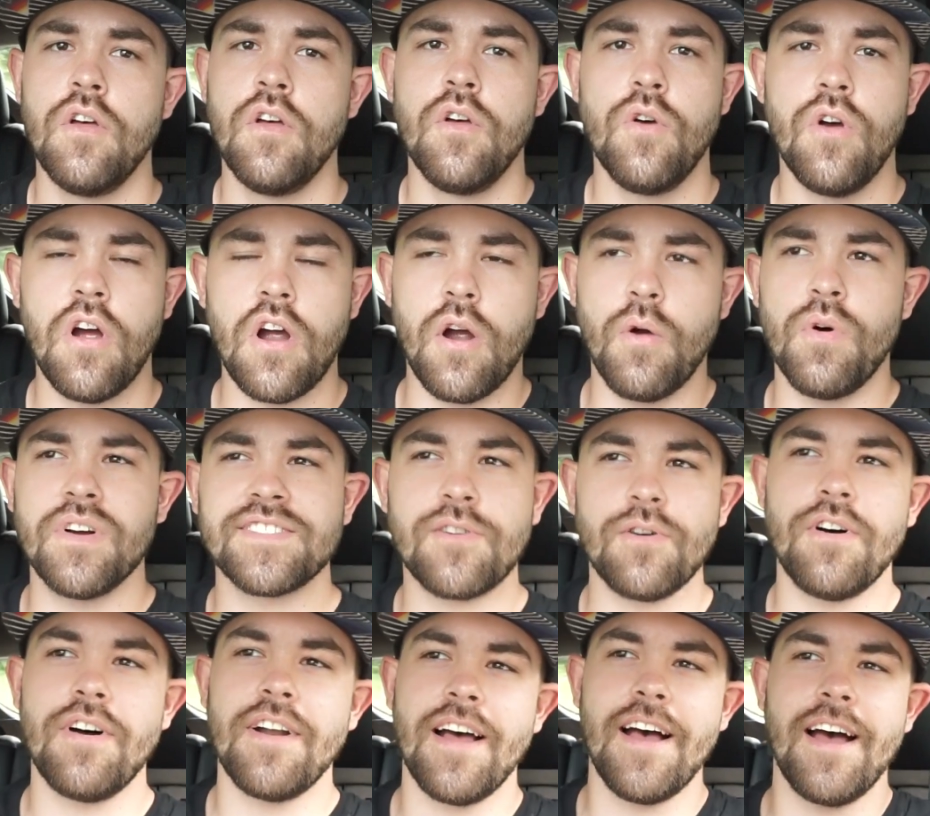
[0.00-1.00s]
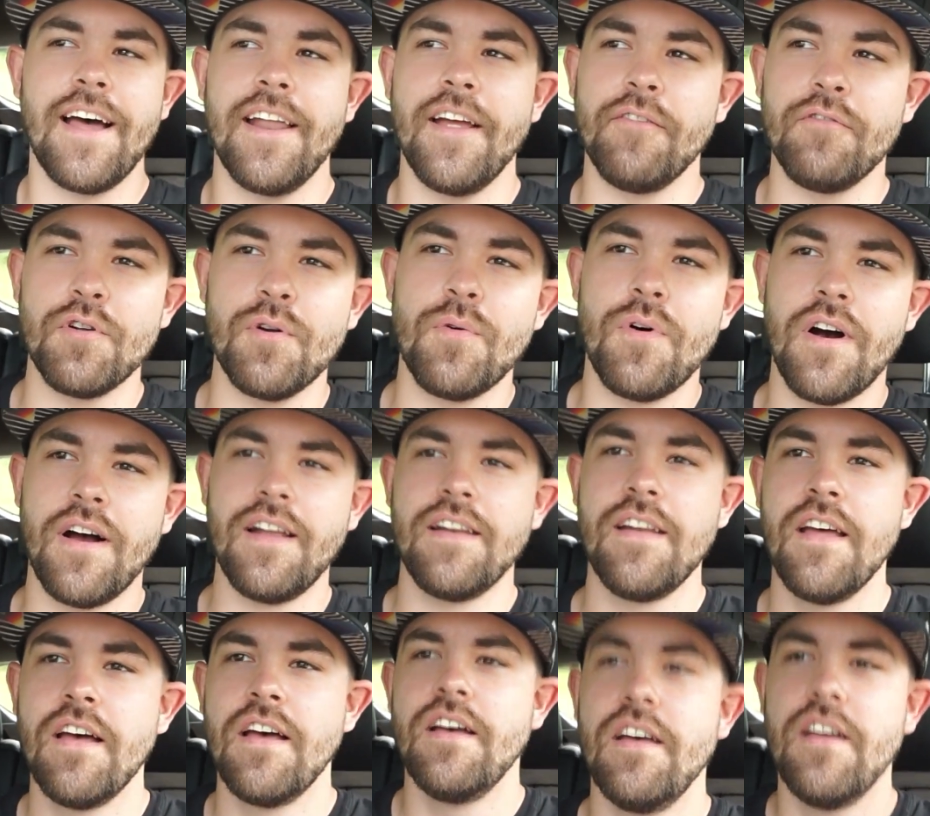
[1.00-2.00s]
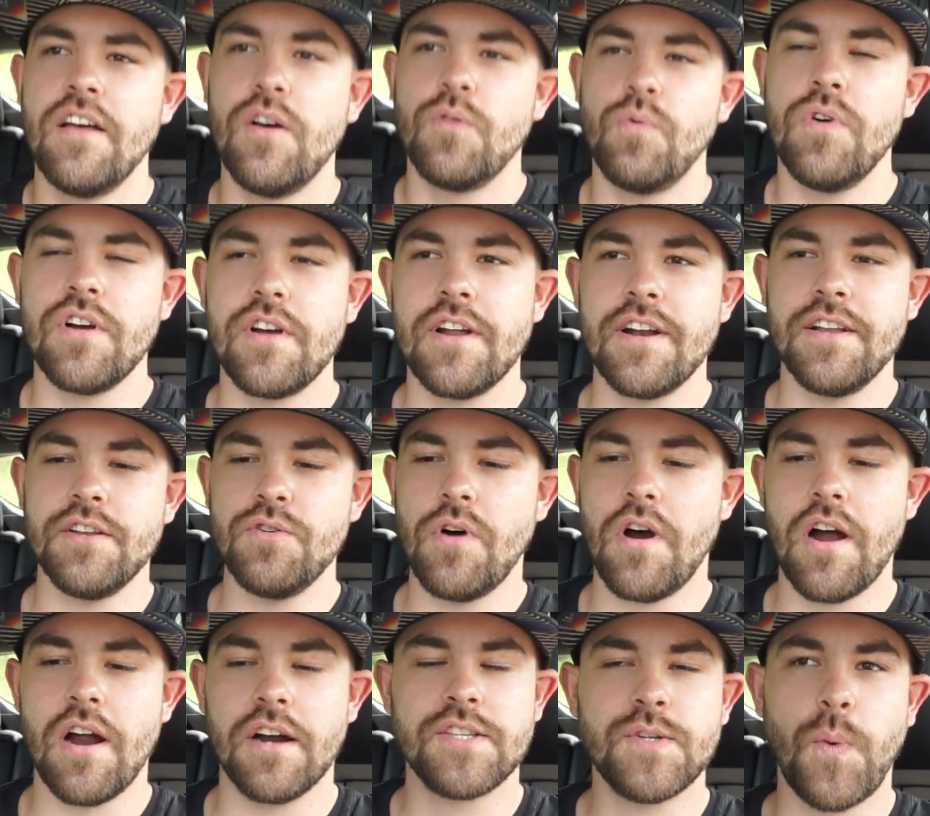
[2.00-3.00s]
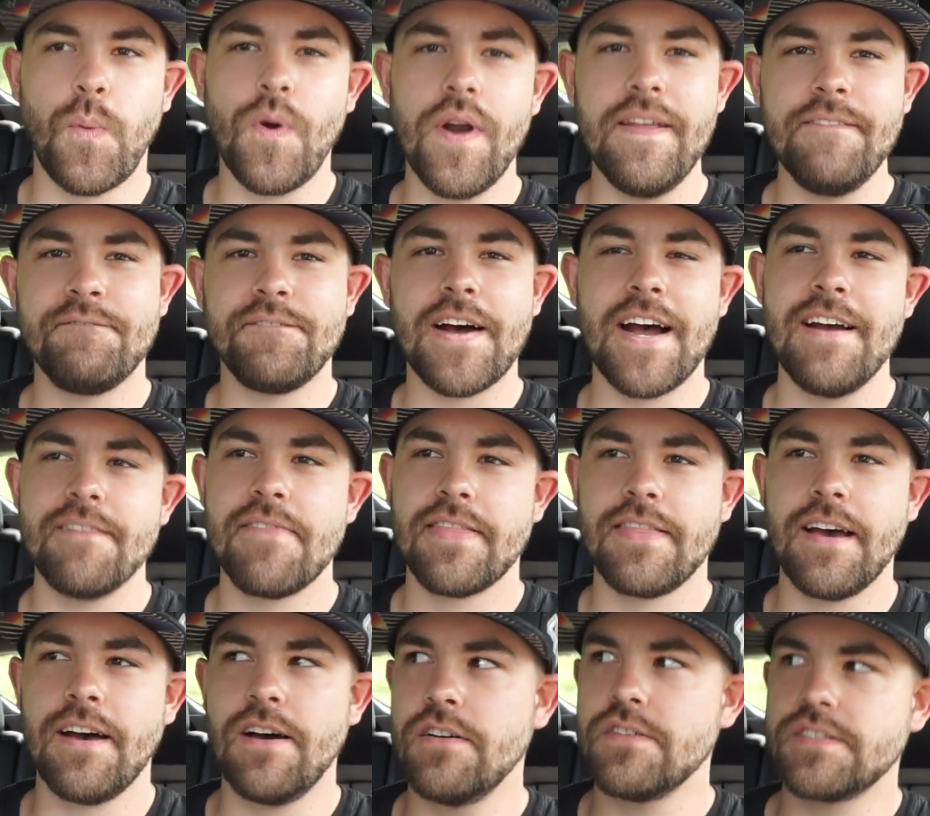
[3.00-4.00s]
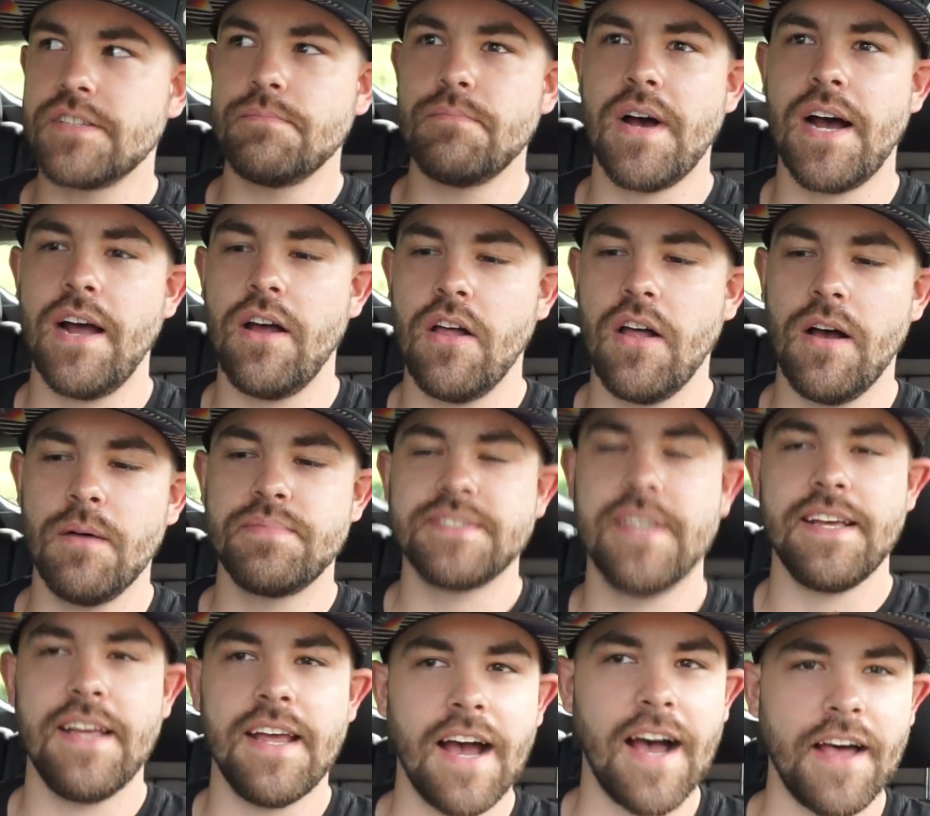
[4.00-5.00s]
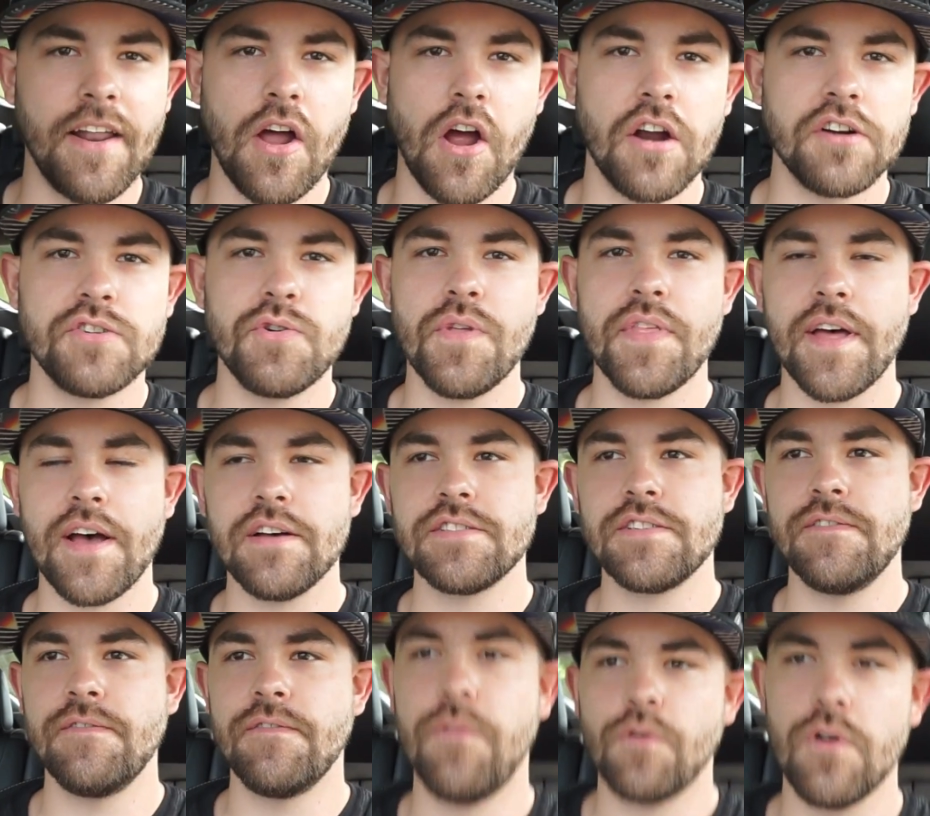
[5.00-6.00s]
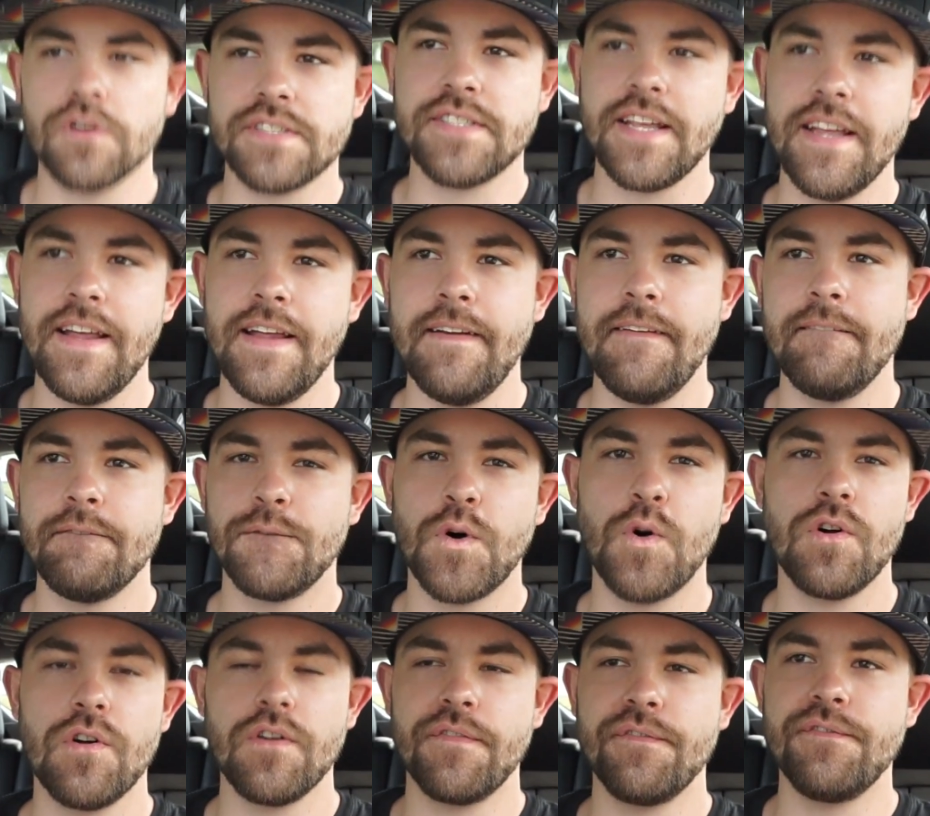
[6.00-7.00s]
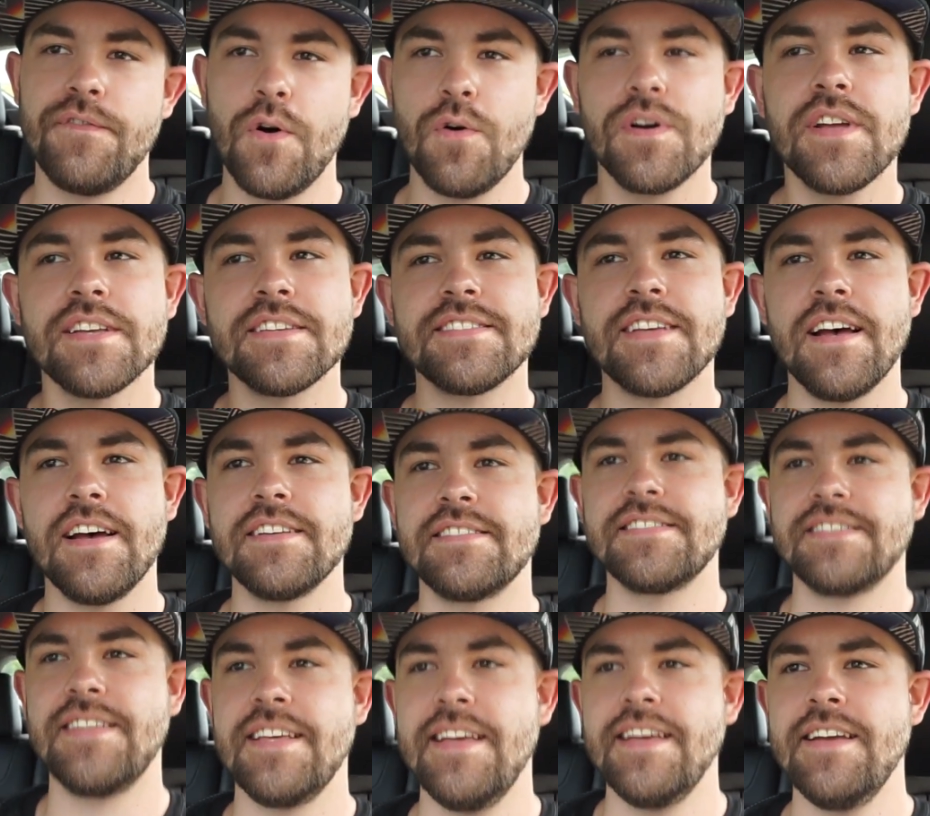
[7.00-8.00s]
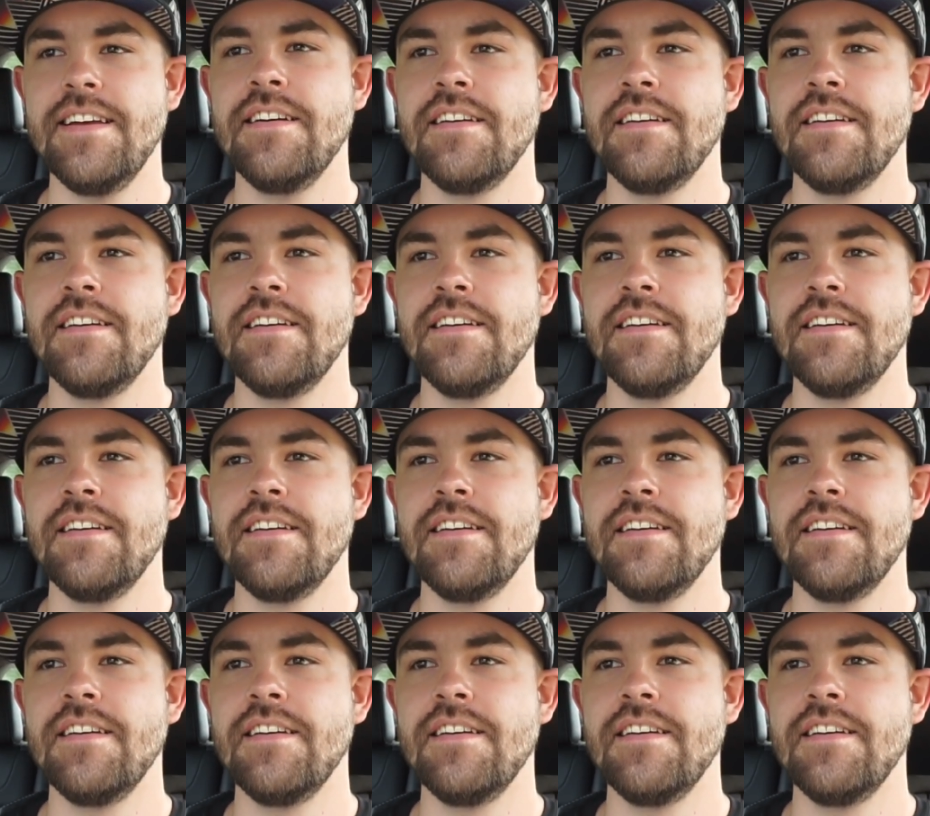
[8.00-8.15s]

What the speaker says: Alright, what's going on, everyone? We're going to do our 25,000 mile update on our 2014 Ford Focus ST.